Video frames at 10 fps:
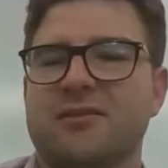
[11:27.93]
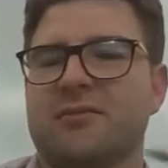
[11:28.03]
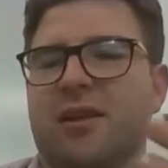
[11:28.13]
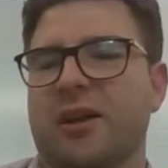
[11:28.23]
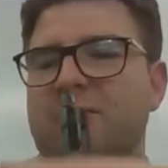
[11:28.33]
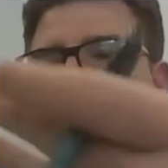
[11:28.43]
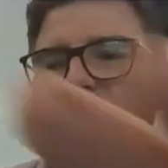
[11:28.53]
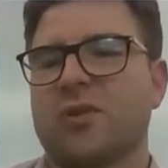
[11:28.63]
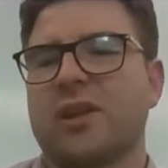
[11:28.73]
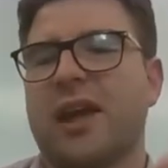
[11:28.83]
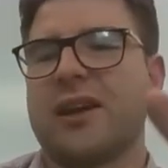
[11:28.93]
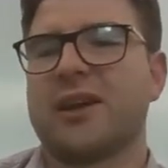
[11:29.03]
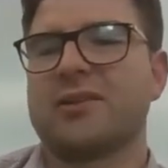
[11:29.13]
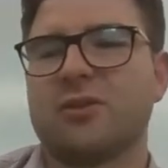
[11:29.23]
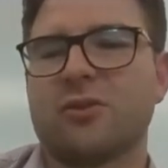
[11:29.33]
like
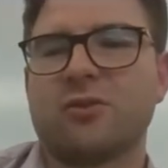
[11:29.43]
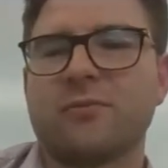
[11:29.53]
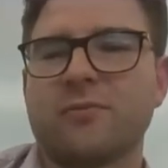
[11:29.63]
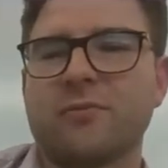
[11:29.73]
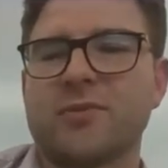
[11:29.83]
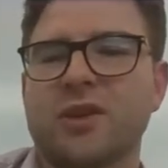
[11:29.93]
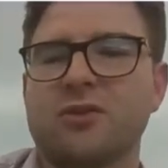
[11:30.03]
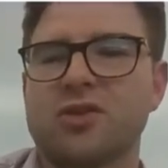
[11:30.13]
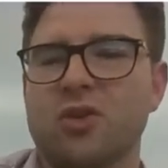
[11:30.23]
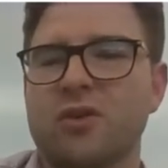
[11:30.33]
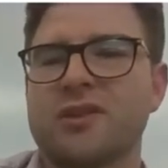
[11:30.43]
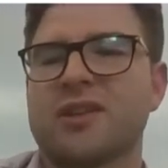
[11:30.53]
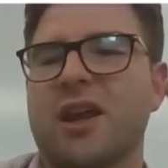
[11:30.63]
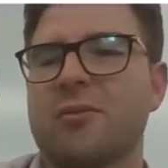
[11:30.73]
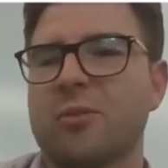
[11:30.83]
relating to. So Dune is
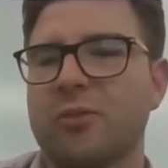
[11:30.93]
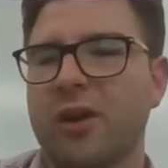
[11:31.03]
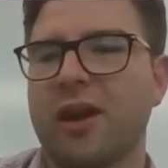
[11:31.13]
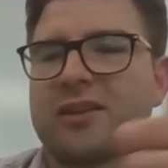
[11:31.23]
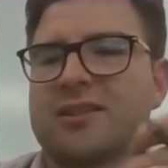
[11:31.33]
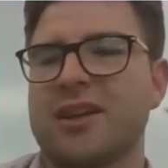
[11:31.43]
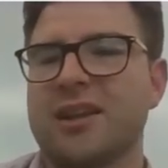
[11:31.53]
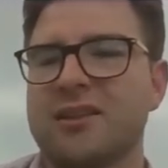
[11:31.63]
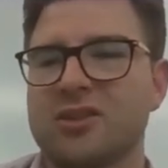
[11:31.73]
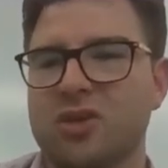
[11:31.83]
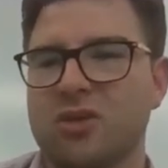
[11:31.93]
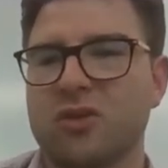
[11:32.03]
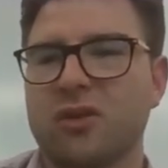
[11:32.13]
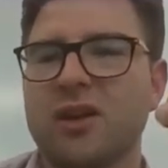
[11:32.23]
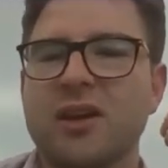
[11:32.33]
the name of the product. It's in the
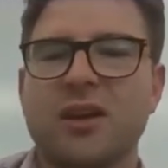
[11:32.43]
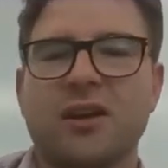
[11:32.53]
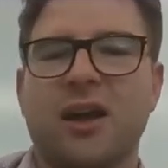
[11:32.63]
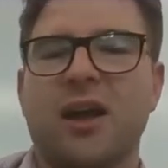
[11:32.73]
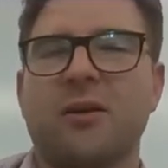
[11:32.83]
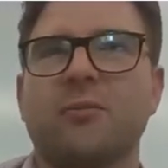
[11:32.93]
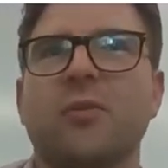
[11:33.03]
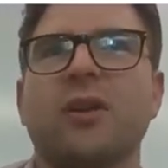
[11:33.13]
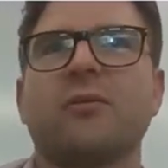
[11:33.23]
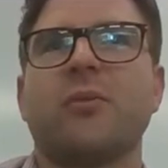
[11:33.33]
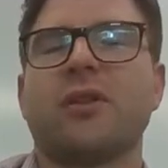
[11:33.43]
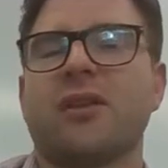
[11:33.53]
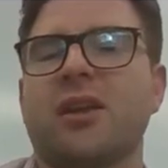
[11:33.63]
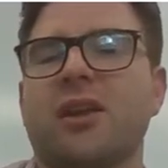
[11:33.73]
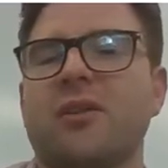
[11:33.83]
dune. We're
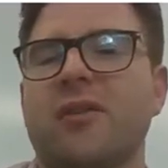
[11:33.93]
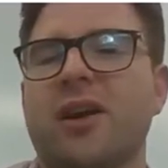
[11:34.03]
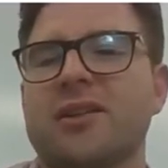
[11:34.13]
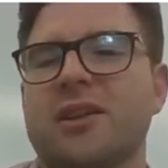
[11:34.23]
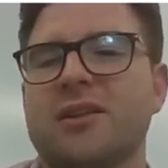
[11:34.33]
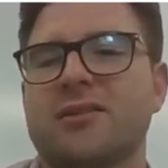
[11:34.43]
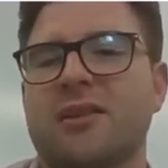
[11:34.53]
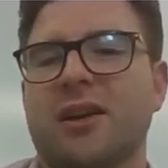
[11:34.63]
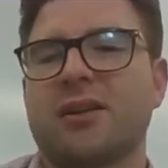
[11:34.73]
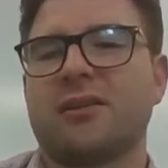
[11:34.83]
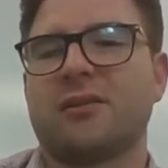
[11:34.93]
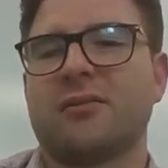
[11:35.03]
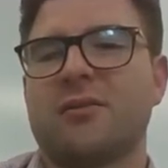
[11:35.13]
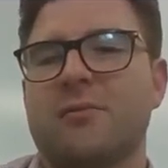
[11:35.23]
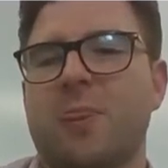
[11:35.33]
thinking of ideas like
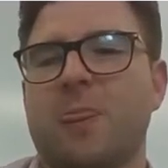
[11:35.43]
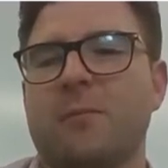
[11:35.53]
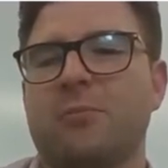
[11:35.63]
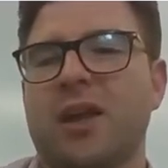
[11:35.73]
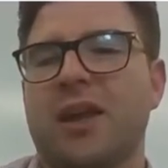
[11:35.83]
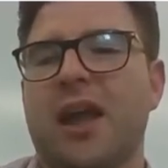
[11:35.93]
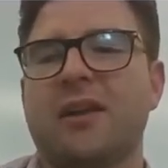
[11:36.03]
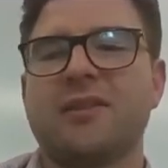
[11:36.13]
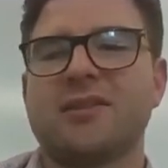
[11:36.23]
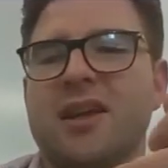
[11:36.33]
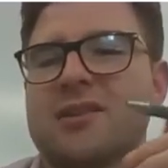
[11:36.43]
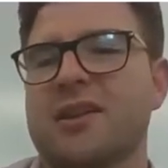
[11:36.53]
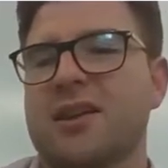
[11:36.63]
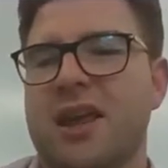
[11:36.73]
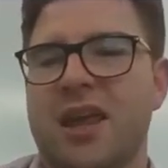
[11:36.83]
being out in the
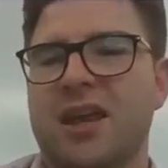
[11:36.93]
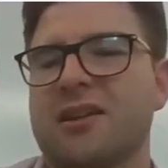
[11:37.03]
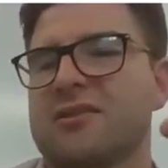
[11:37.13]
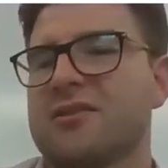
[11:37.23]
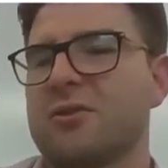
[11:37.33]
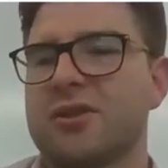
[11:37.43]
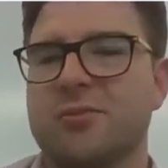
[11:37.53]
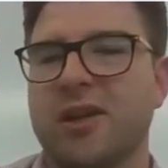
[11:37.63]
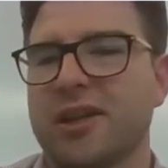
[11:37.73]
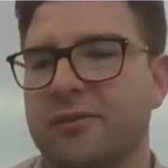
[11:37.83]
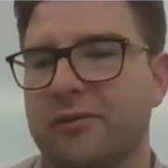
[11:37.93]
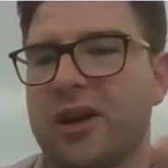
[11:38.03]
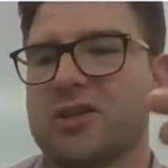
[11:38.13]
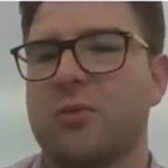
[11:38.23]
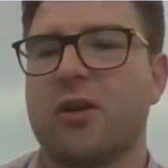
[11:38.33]
desert and heat and still smelling
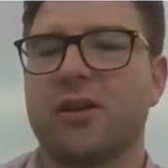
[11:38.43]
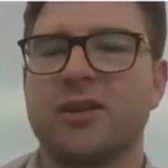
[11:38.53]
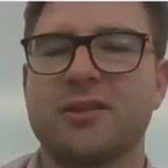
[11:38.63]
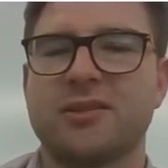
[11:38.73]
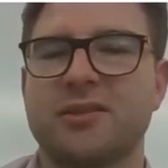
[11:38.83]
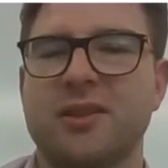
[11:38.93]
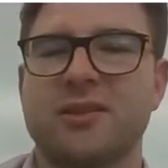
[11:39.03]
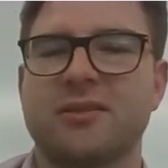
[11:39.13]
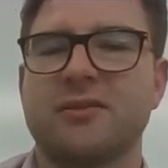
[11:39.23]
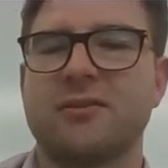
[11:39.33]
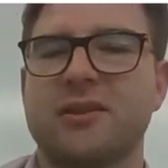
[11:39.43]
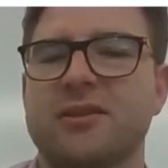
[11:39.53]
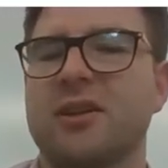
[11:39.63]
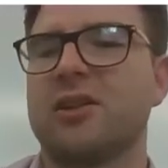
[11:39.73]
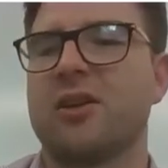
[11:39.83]
fresh, wearing this
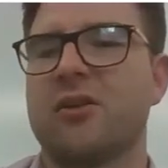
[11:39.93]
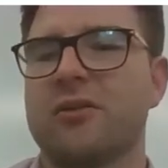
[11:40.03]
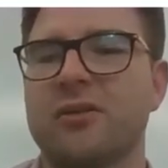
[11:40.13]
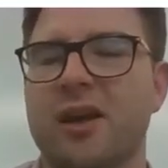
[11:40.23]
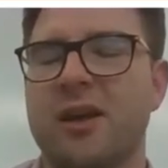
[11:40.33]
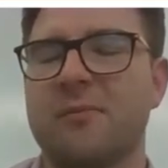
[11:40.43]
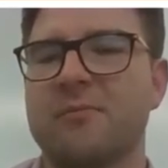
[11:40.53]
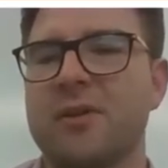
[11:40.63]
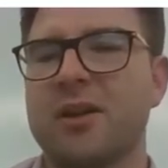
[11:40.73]
cologne.